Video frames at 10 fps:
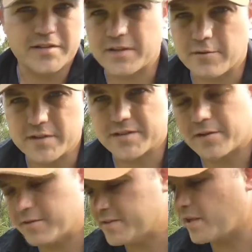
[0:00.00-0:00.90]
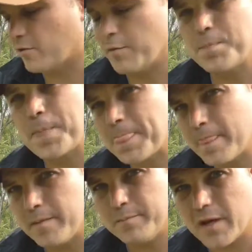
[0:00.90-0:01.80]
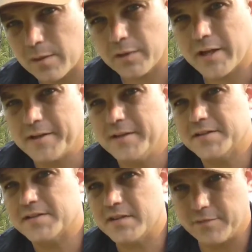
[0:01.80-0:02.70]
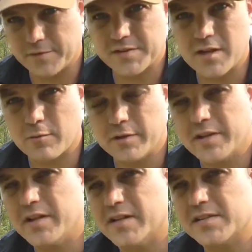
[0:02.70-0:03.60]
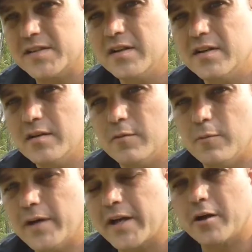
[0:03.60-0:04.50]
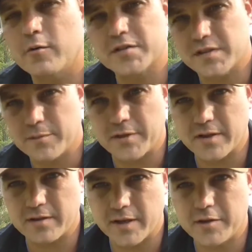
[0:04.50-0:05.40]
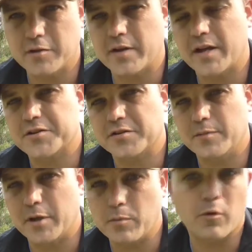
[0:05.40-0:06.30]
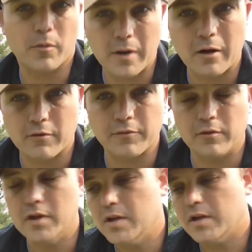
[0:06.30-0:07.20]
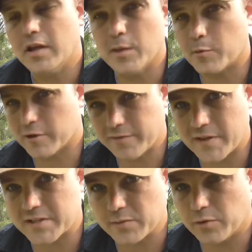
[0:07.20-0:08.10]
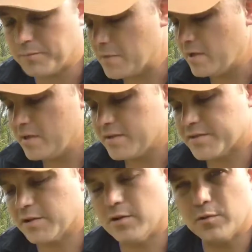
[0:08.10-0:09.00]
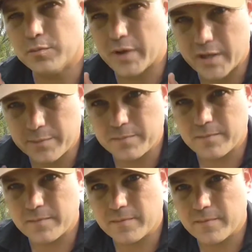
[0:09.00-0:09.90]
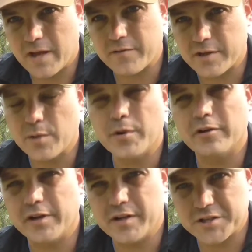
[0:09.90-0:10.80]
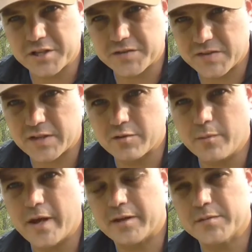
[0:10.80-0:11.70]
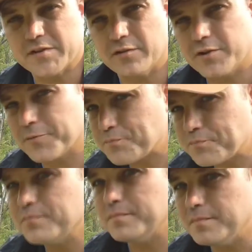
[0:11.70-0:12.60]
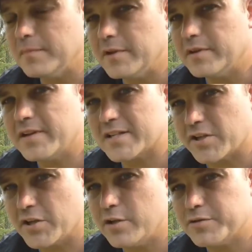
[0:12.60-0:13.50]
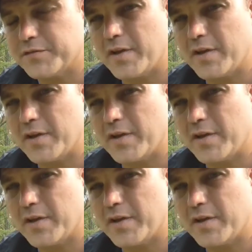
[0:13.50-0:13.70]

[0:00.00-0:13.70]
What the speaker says: etc., etc., etc. Bottom line is, if you're stuck with this, why not go with something that you can actually make more powerful and more defensible? So by having the ability to change this out to a Magnum cylinder, that's a huge